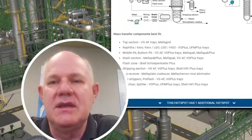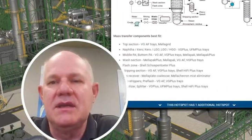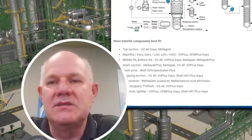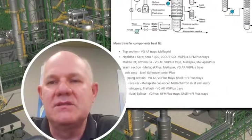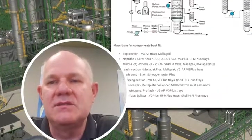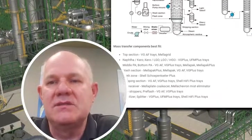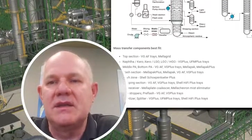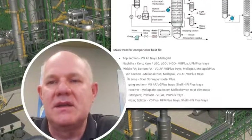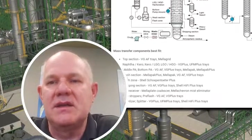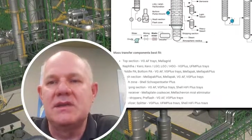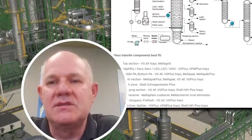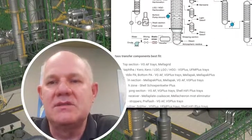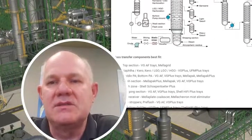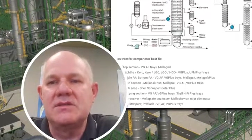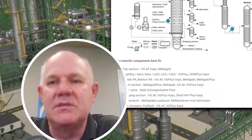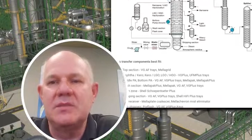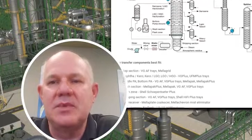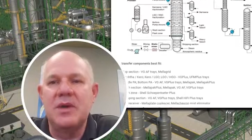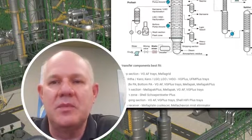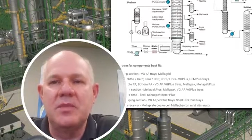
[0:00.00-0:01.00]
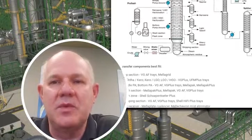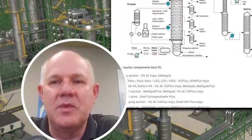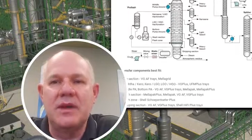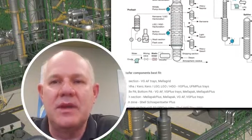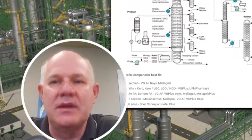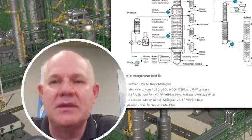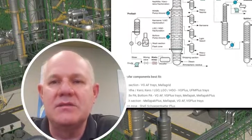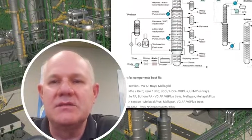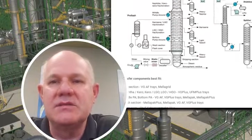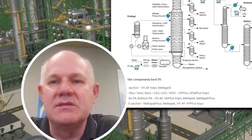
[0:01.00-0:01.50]
such, and pump
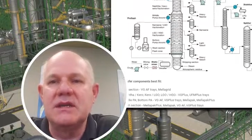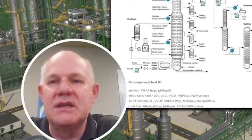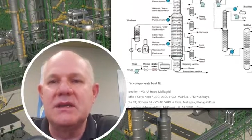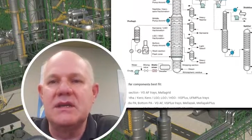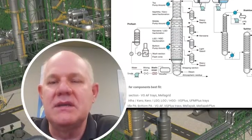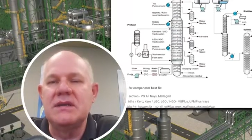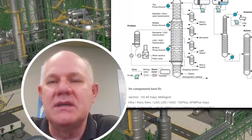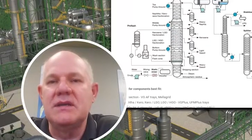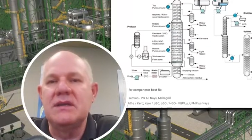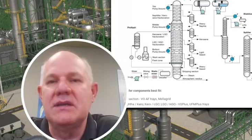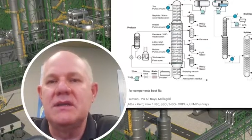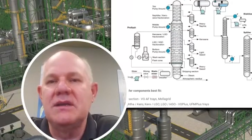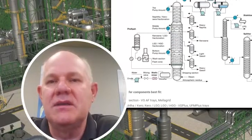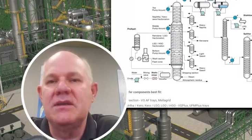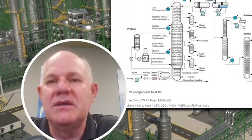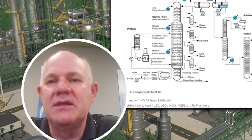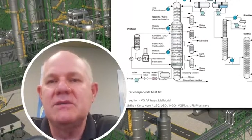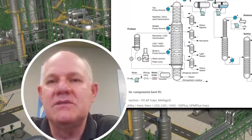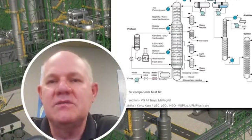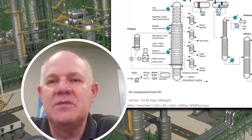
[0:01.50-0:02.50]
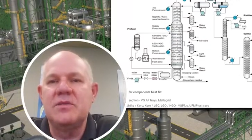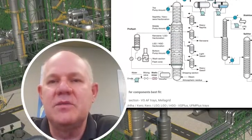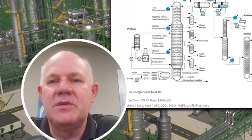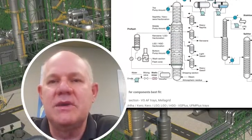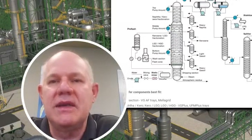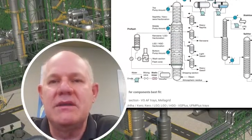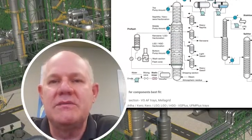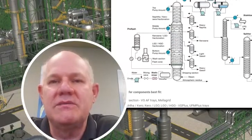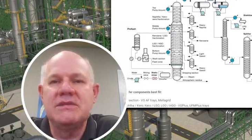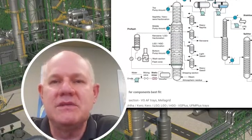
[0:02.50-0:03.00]
arounds. And on this one, we
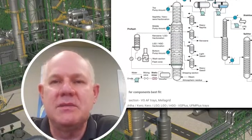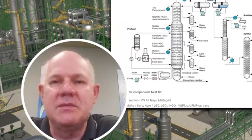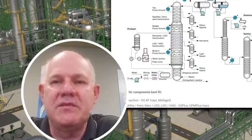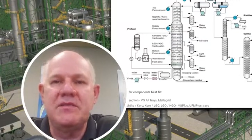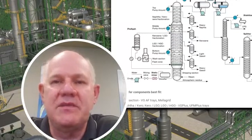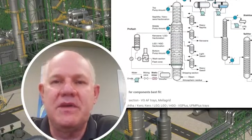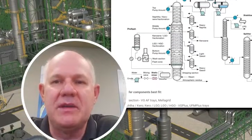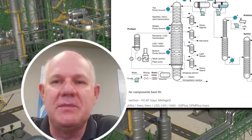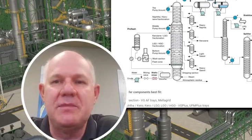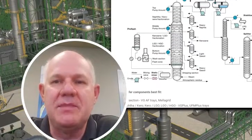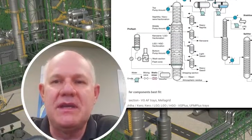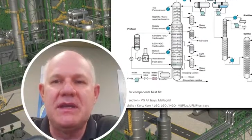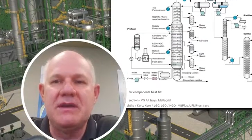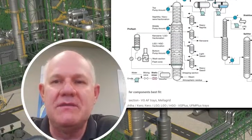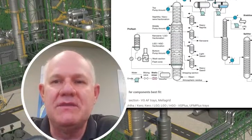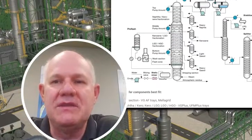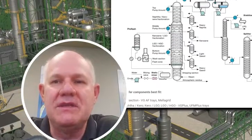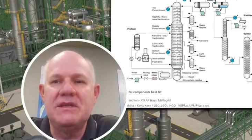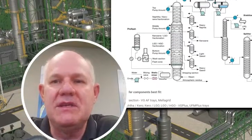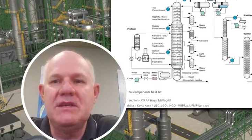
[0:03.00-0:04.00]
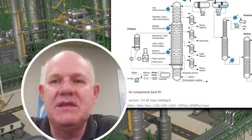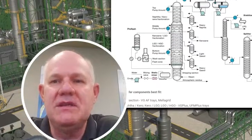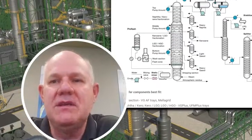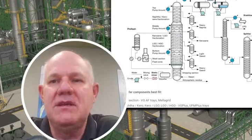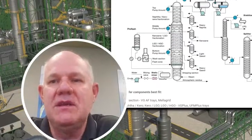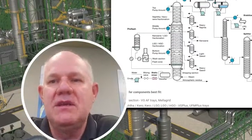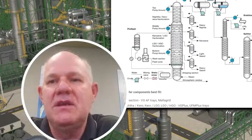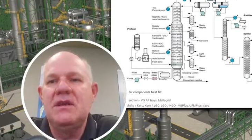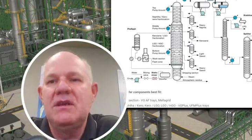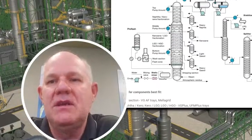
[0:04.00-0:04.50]
have a simplified
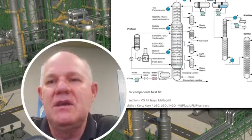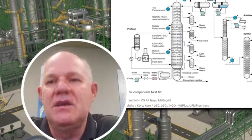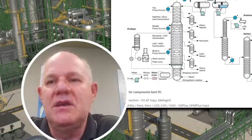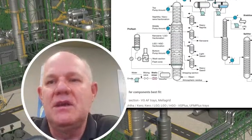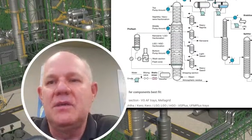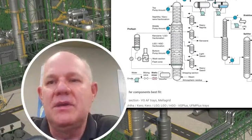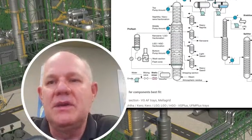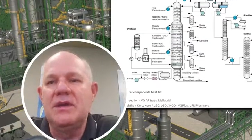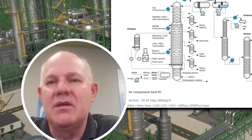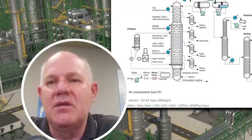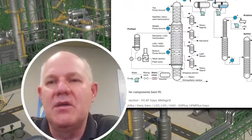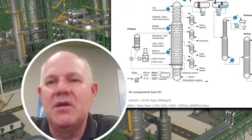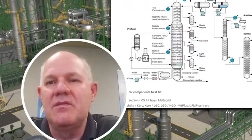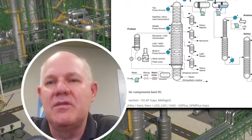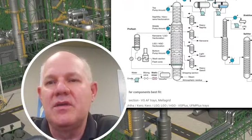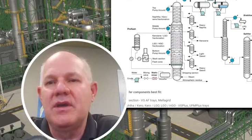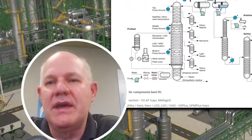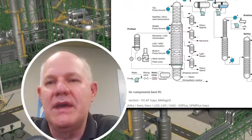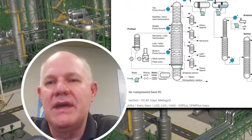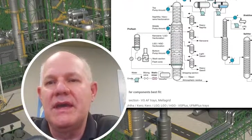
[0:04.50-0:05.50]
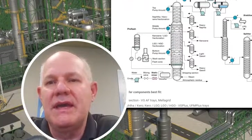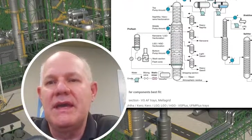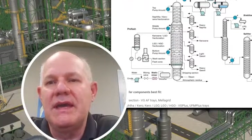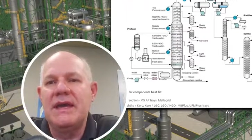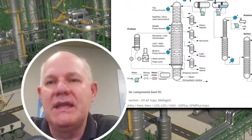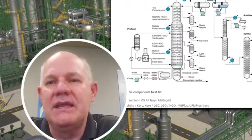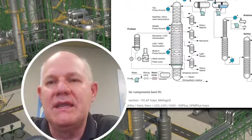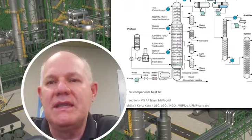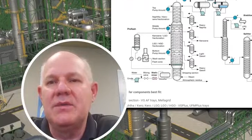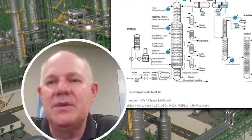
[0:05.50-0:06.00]
PFD. We go
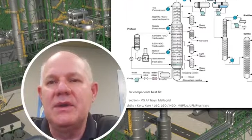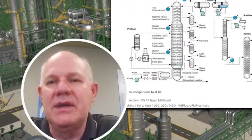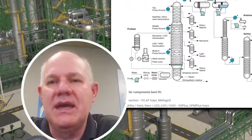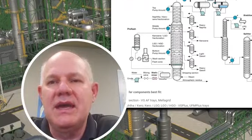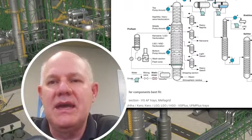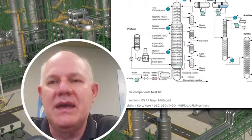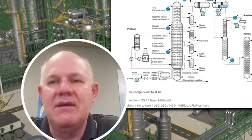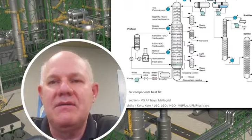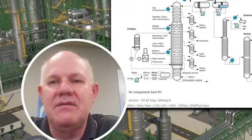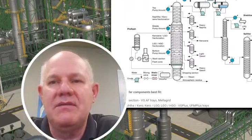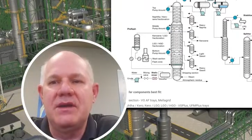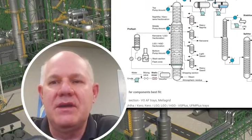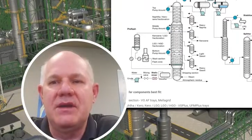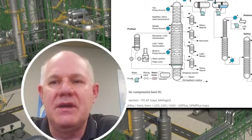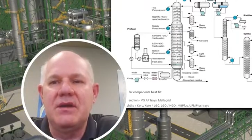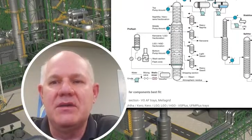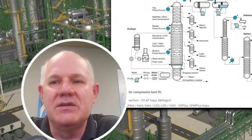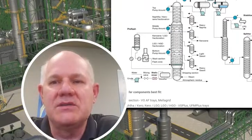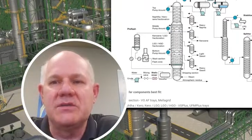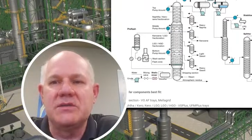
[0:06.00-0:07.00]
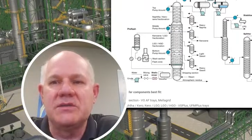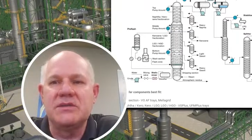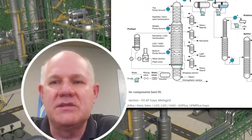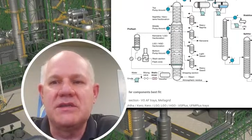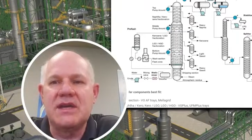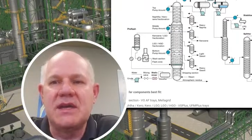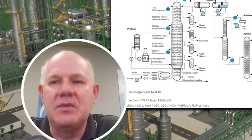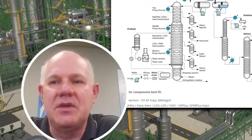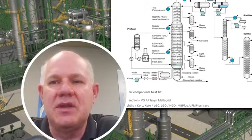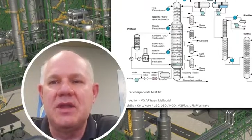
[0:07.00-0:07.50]
overhead, and then we have also a
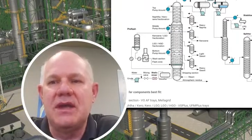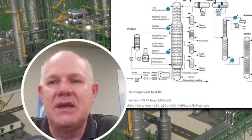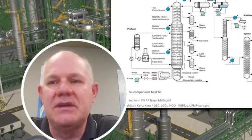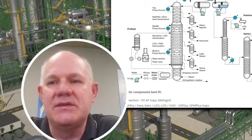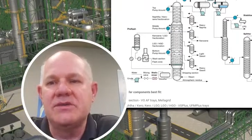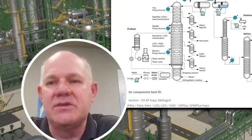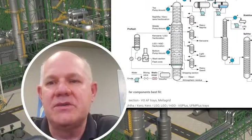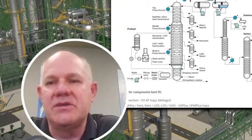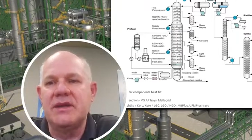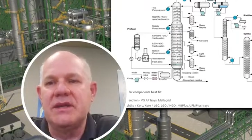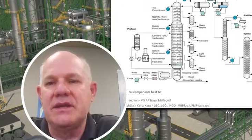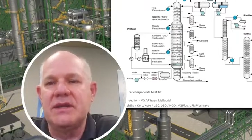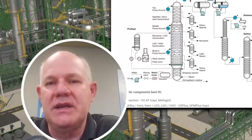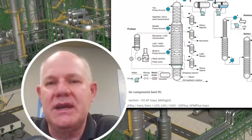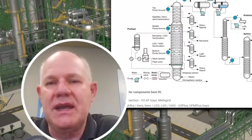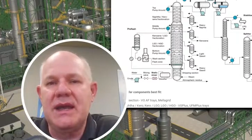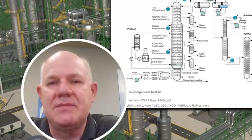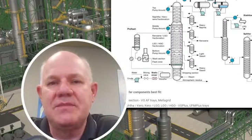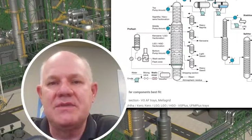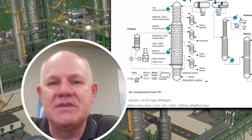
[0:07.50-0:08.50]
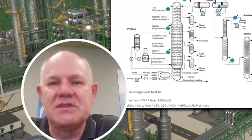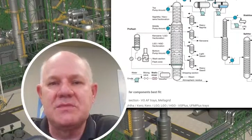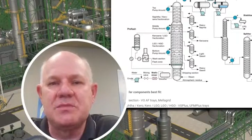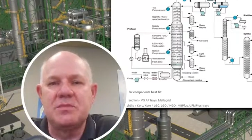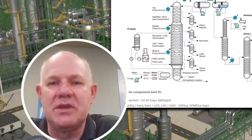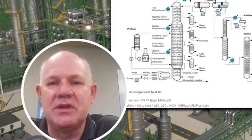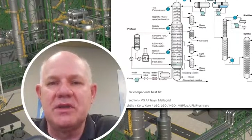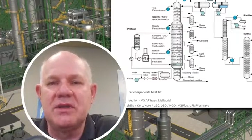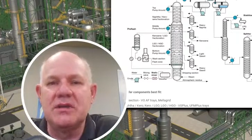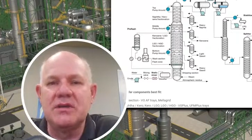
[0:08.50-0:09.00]
stabilizer and a naphtha
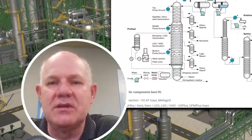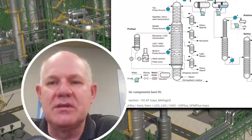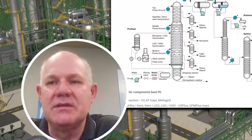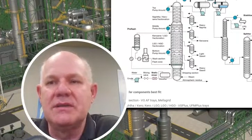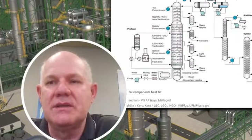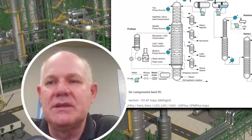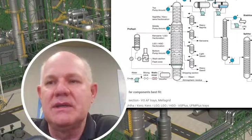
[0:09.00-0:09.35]
splitter.